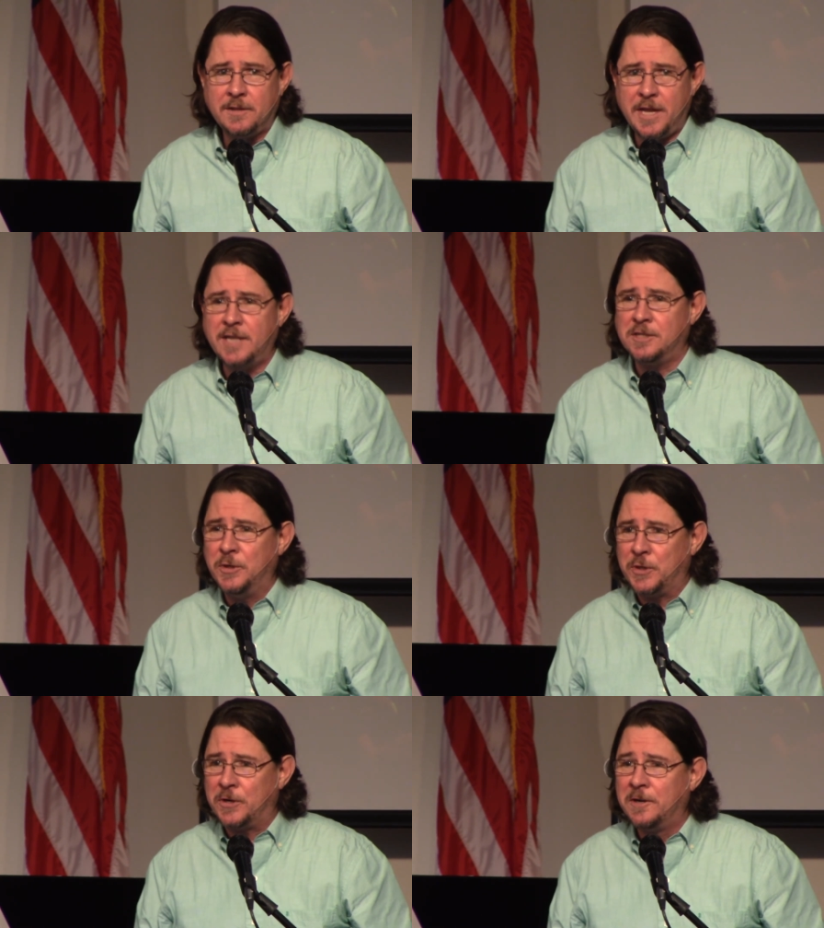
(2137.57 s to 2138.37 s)
Thanks,
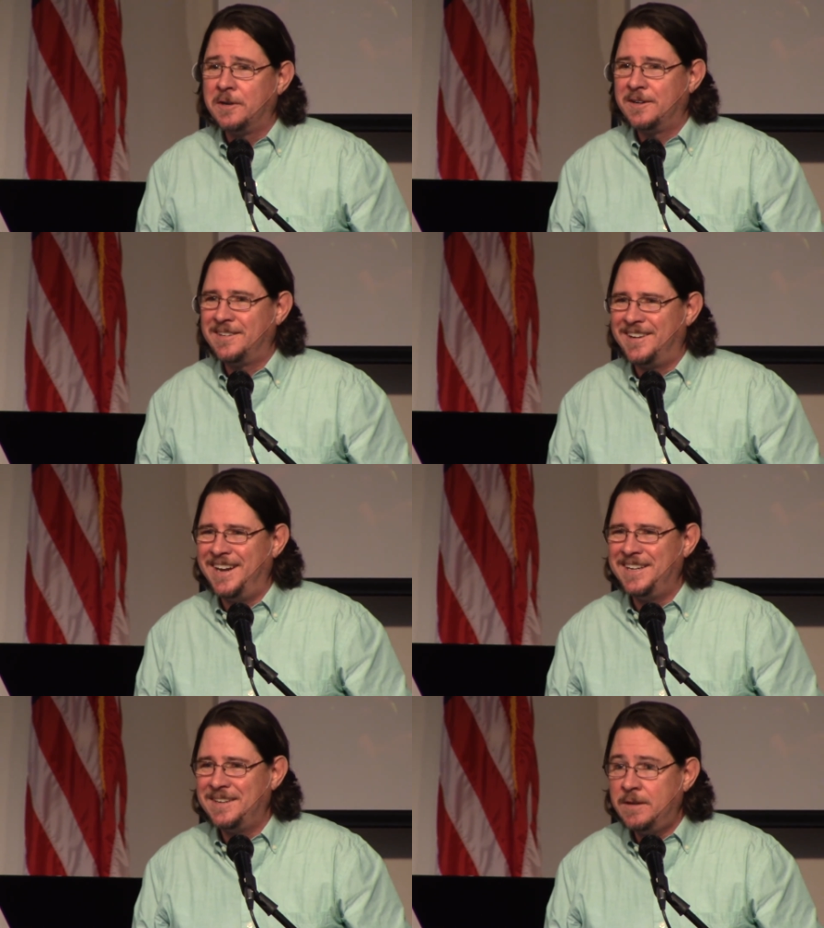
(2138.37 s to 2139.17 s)
Luther
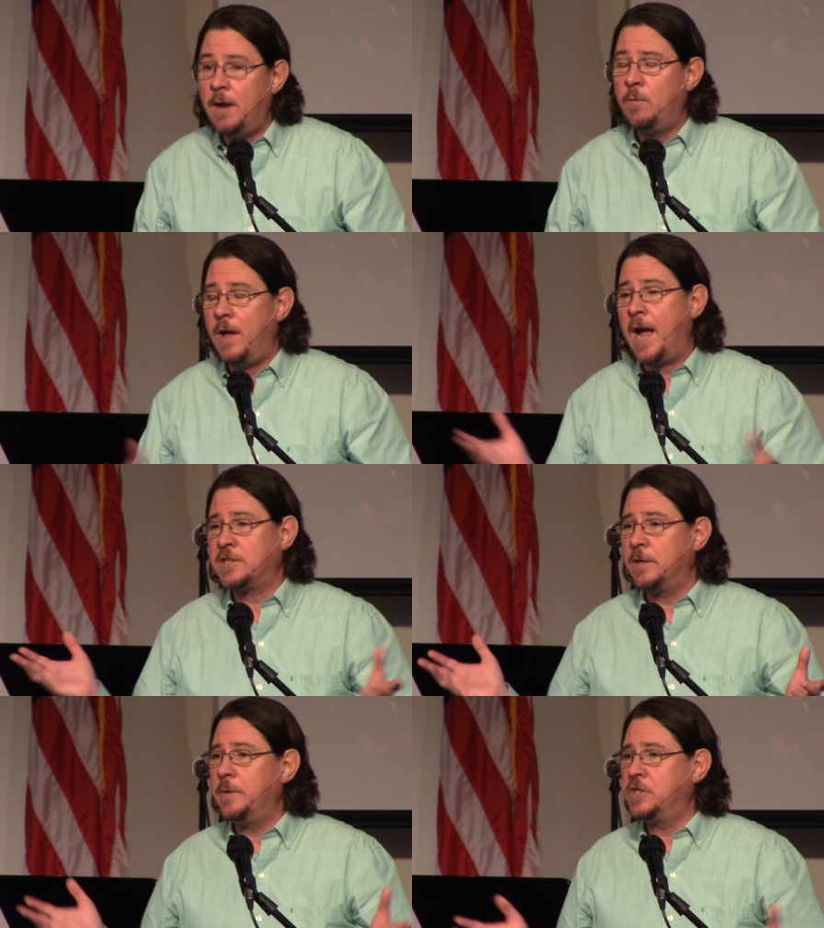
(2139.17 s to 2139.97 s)
right? Yeah,
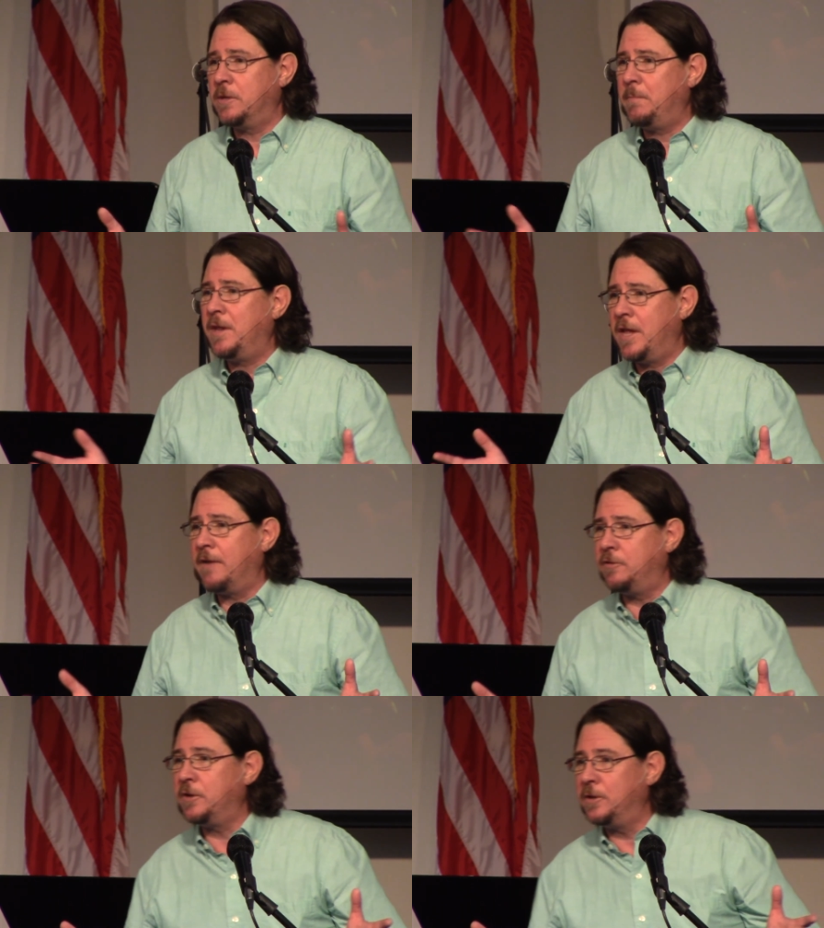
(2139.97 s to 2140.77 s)
actually, we should be
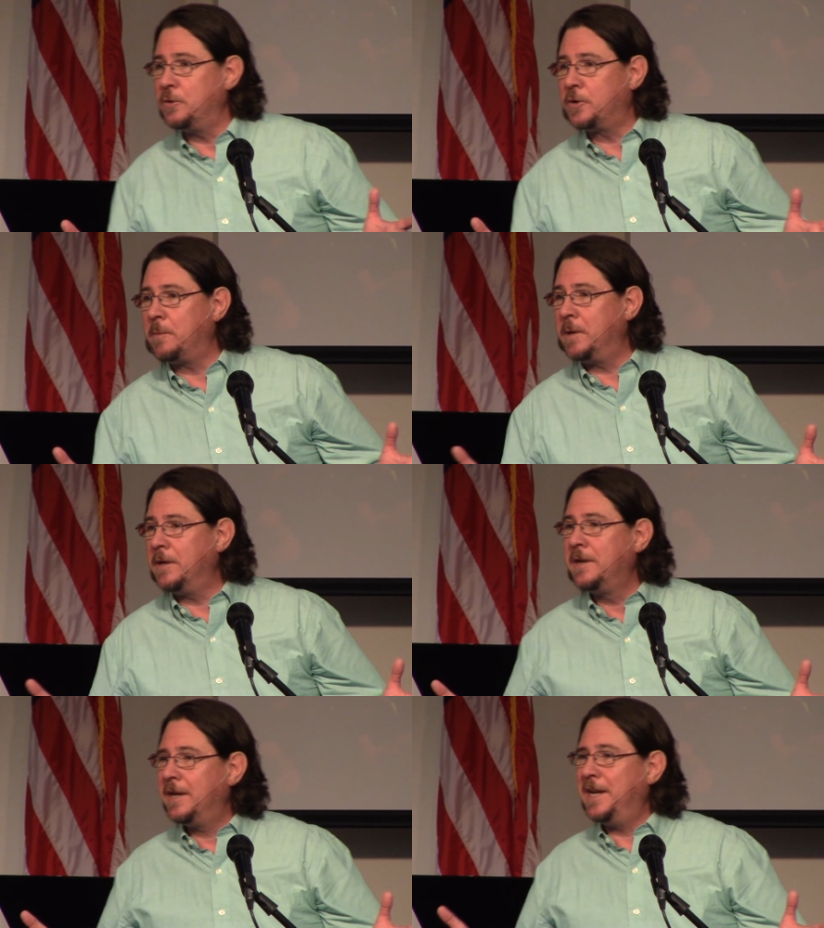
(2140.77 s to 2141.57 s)
thankful to the
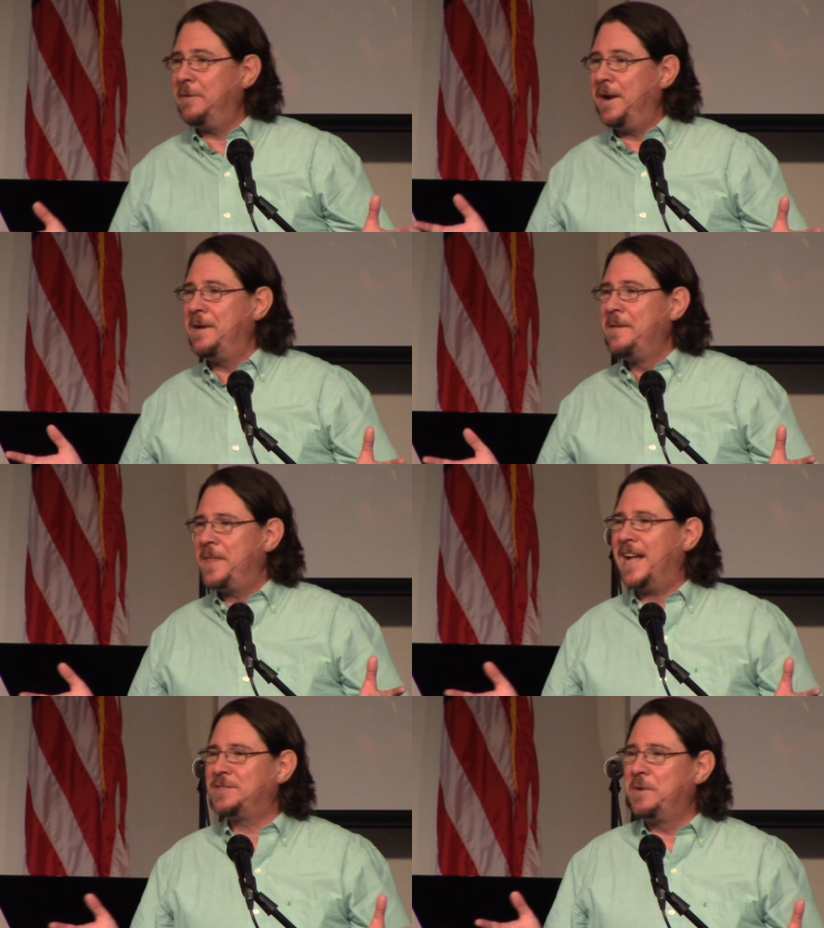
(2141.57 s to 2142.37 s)
dirt. Anyway,
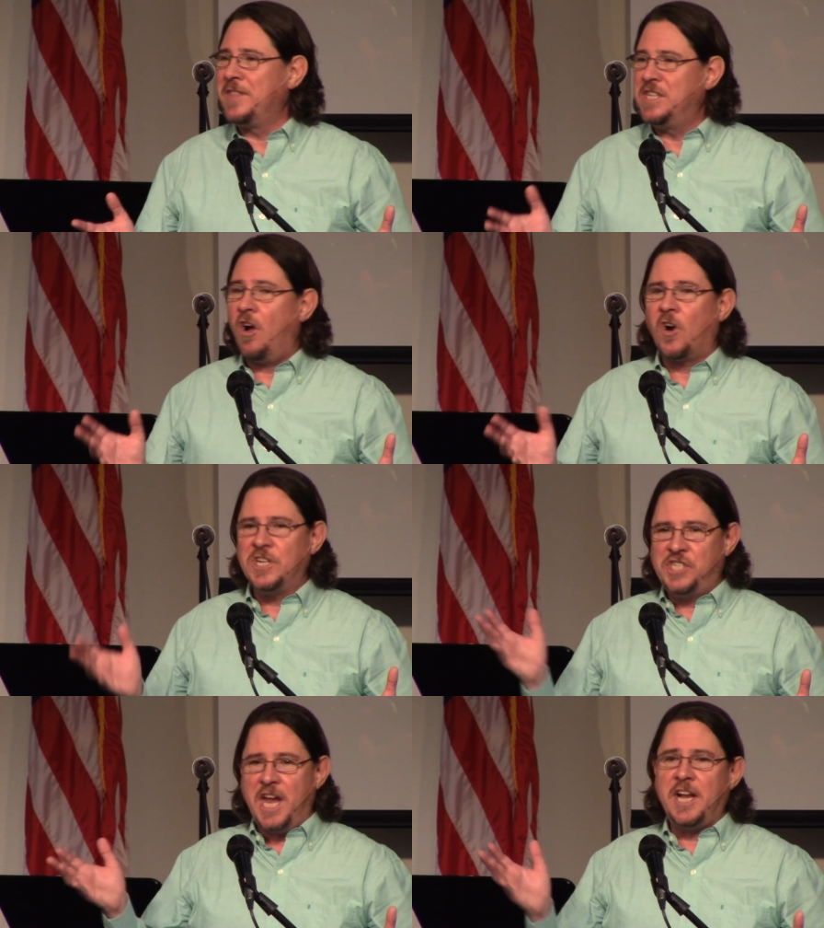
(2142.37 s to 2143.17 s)
that's when the
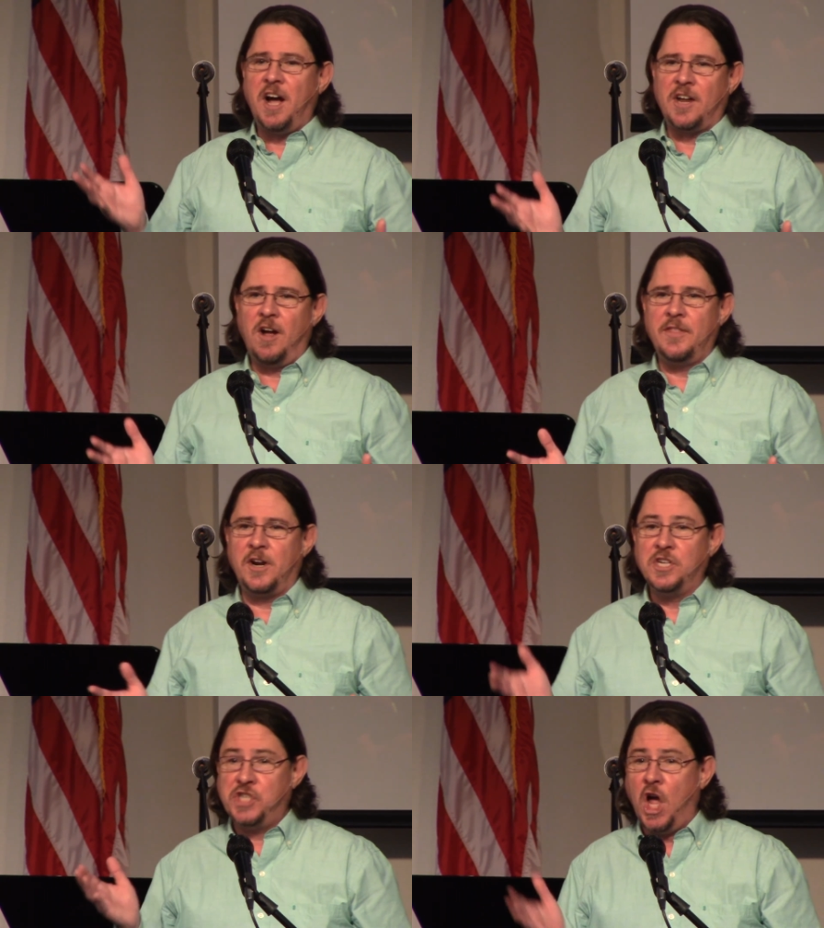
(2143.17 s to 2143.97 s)
part J got
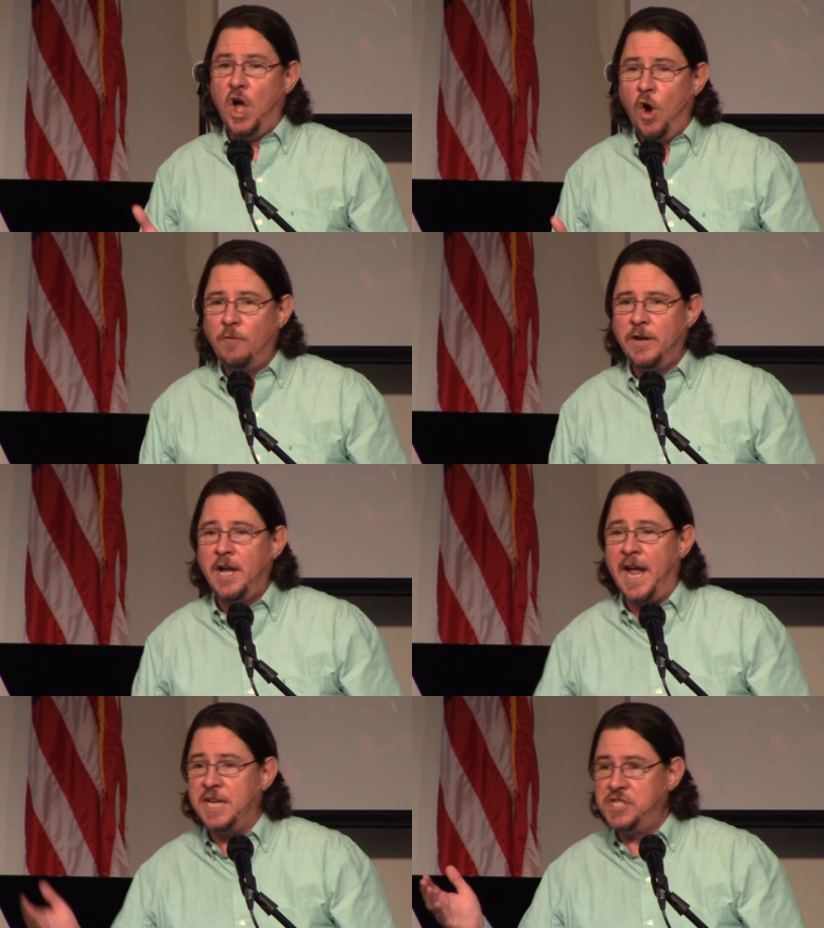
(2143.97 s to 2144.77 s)
on there.
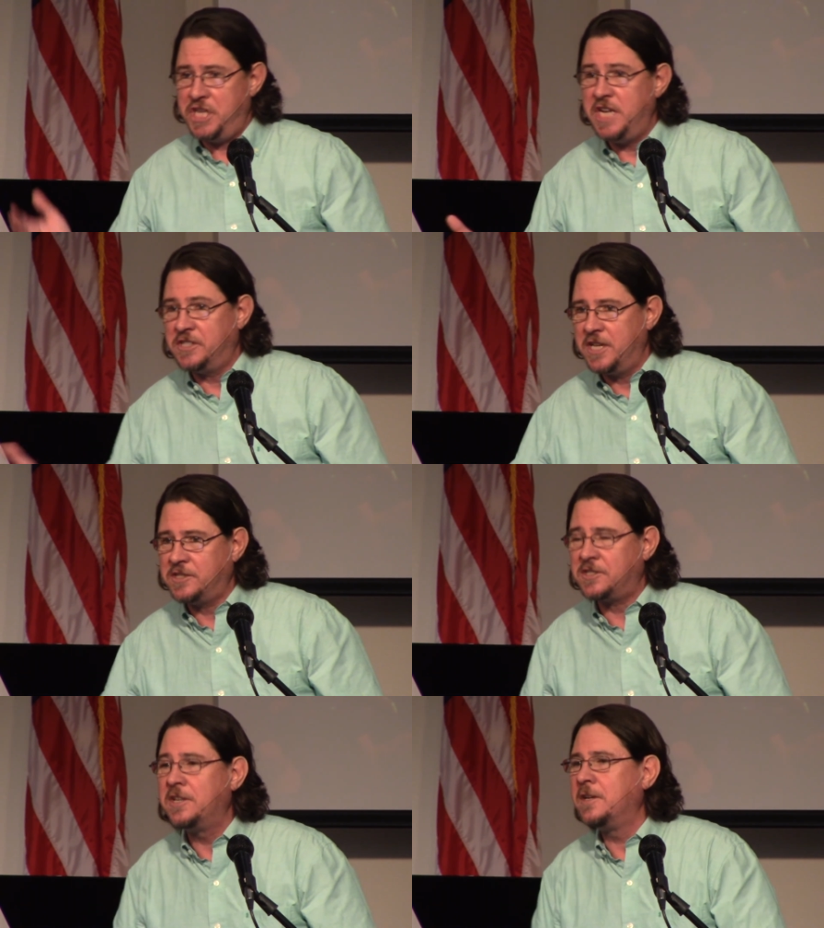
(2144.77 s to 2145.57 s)
Jehovah and
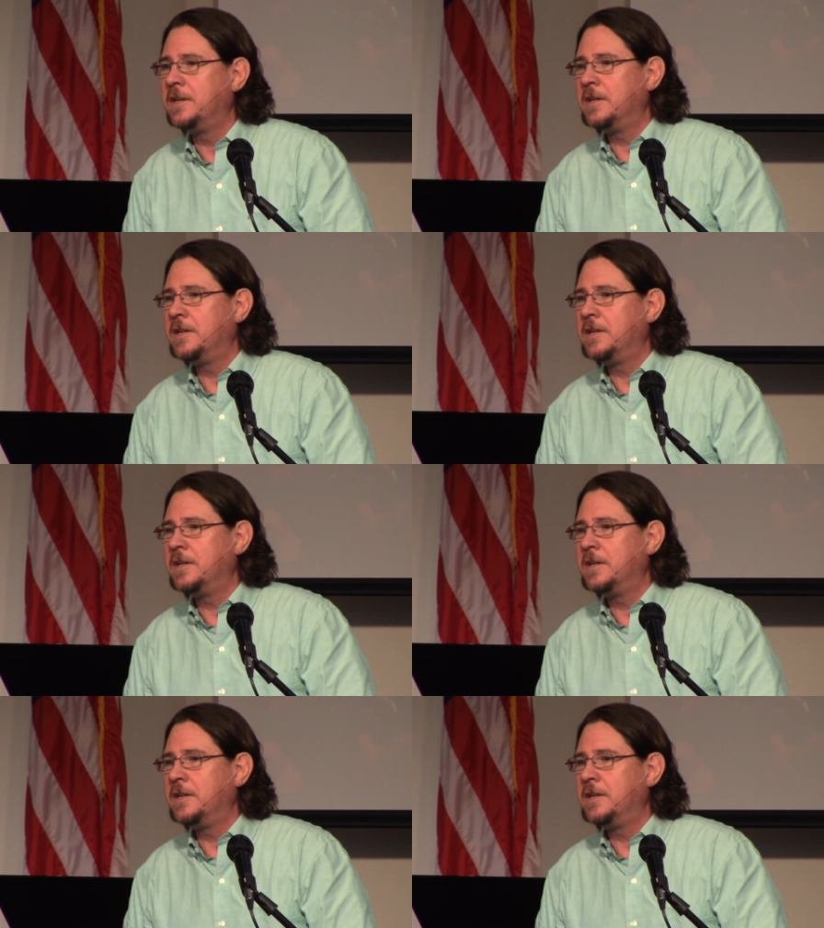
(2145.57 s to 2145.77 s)
Jesus.